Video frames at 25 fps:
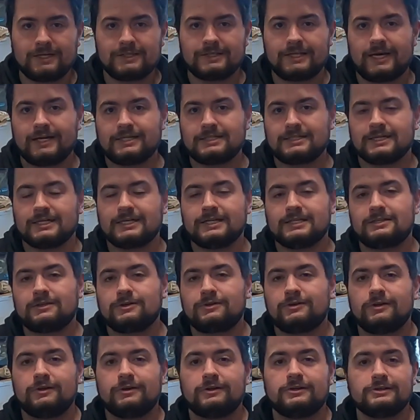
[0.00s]
on that to get
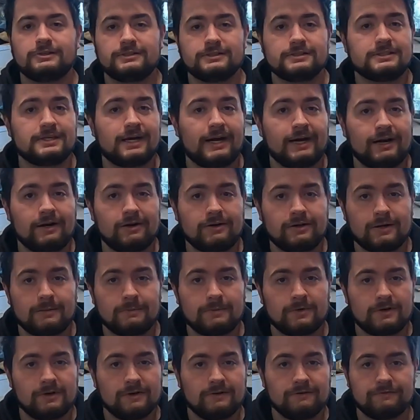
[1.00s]
their desired
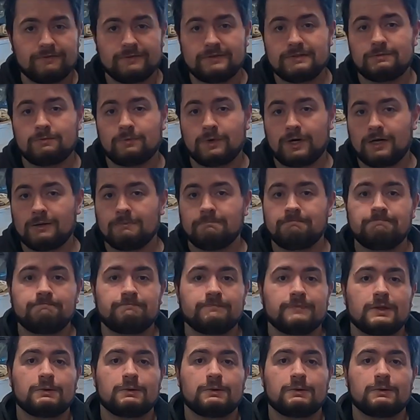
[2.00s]
number of, well,